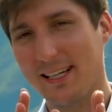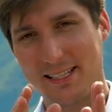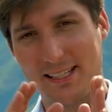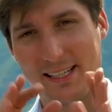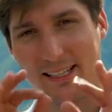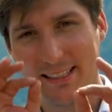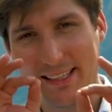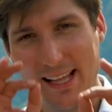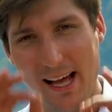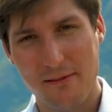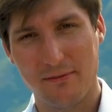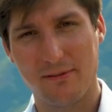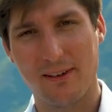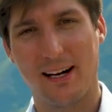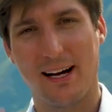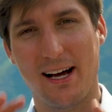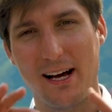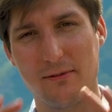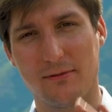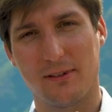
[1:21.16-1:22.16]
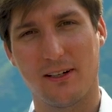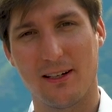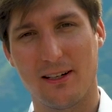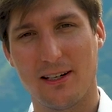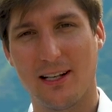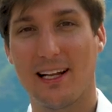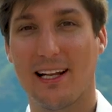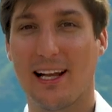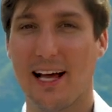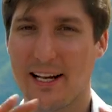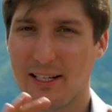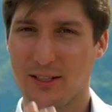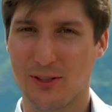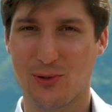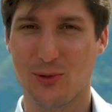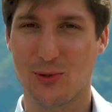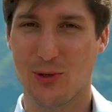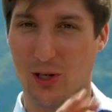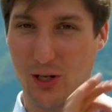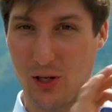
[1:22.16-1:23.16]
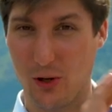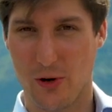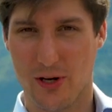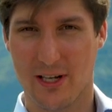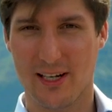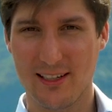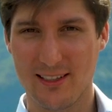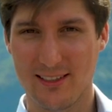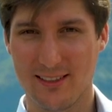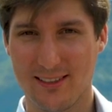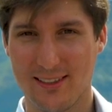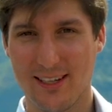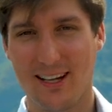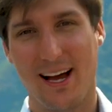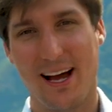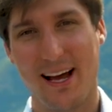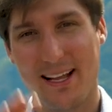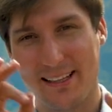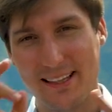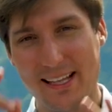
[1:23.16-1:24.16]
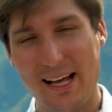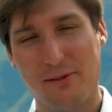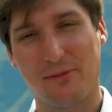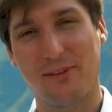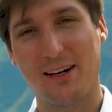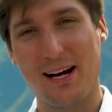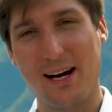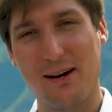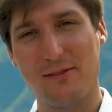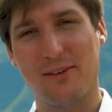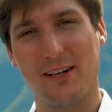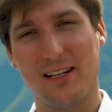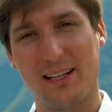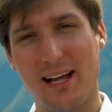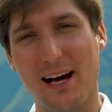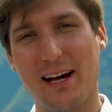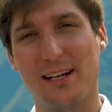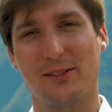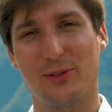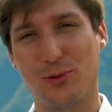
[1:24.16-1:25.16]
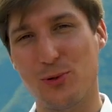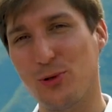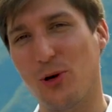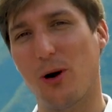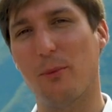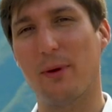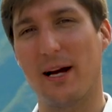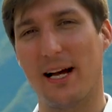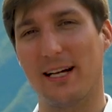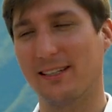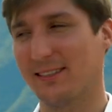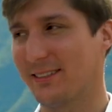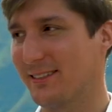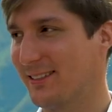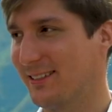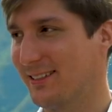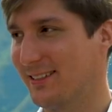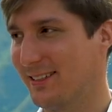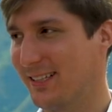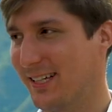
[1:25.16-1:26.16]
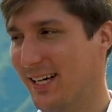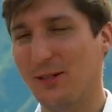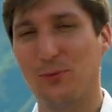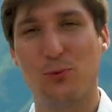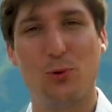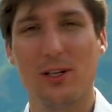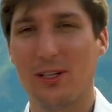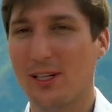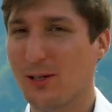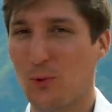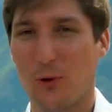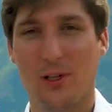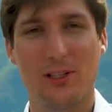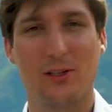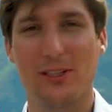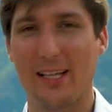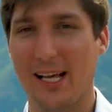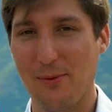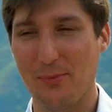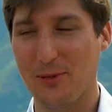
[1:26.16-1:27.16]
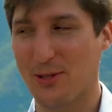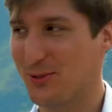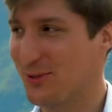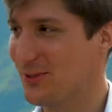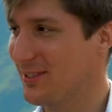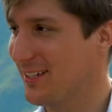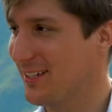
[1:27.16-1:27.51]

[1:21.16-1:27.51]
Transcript: Yes, never ever lie to your lawyer and never ever lie to your bank. It will not help you.